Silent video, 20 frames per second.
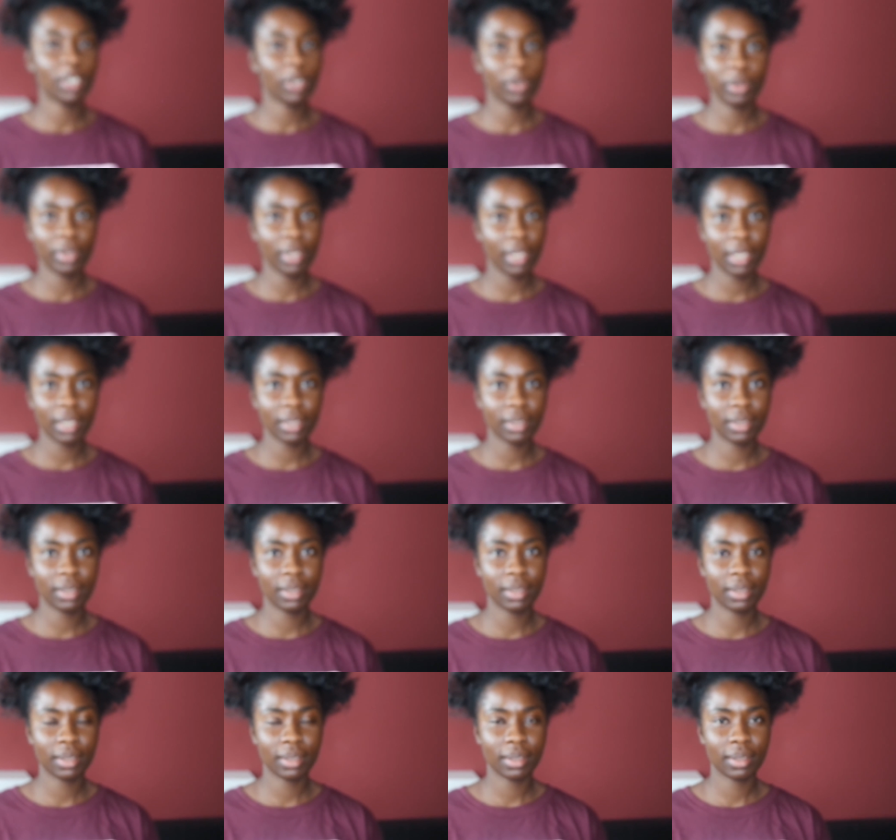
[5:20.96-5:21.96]
have known
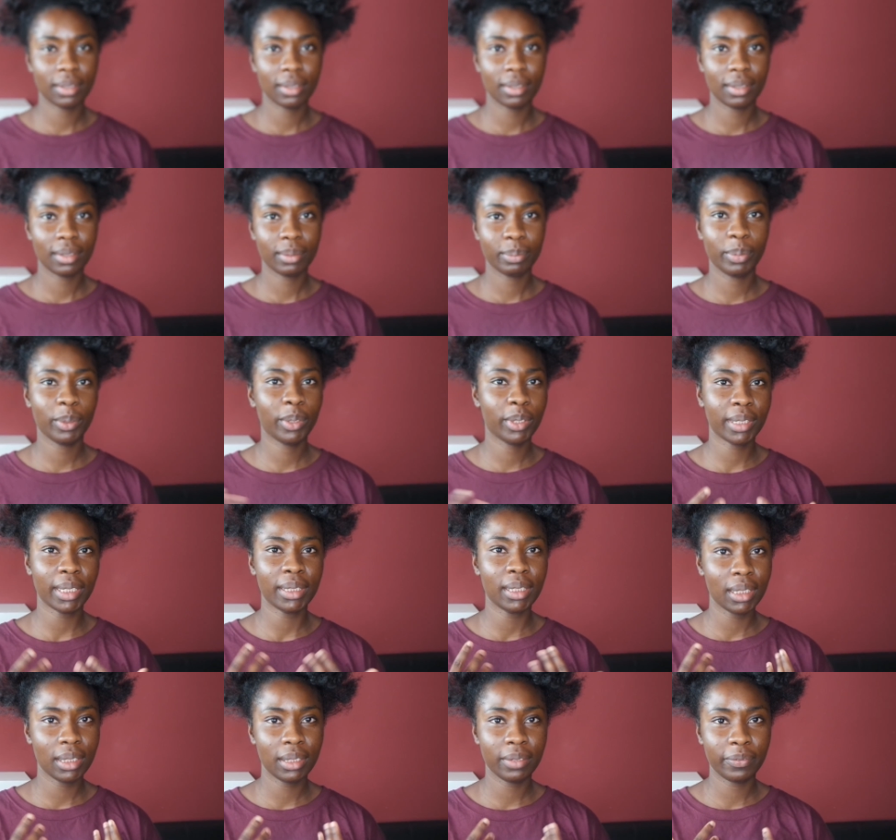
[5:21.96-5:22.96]
this because I
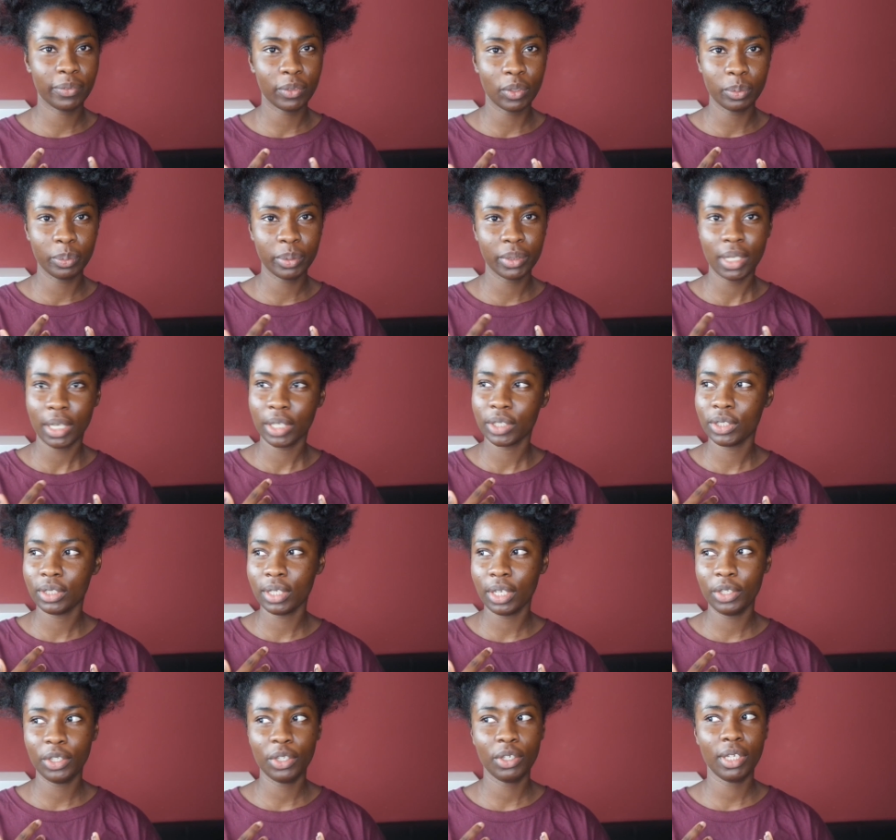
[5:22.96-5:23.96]
did film
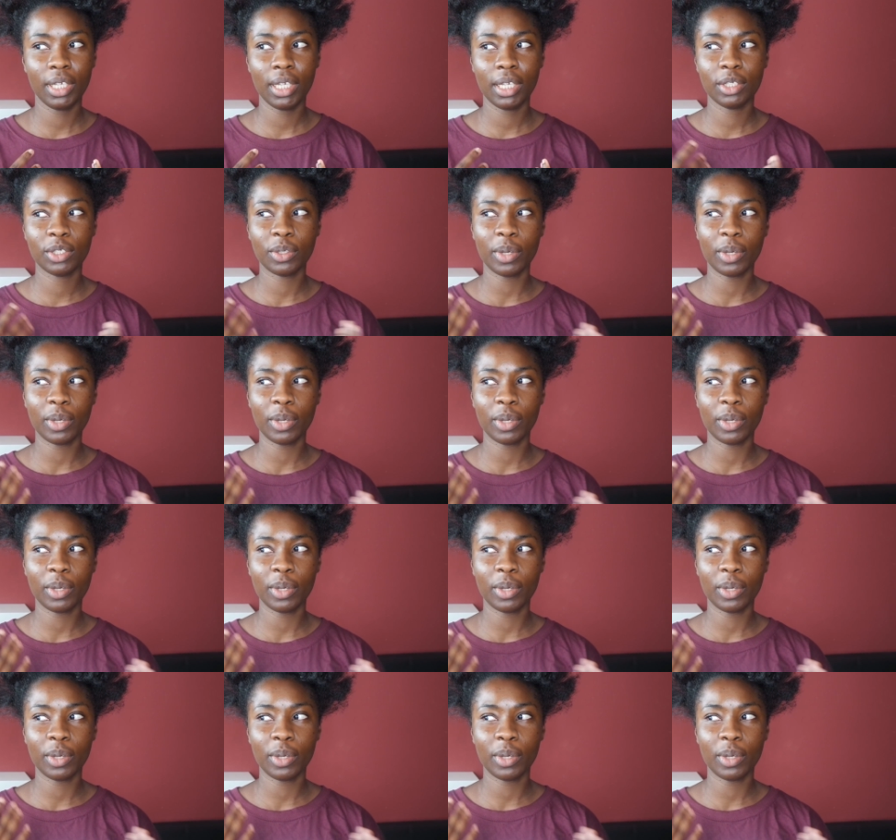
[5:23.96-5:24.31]
production at uni,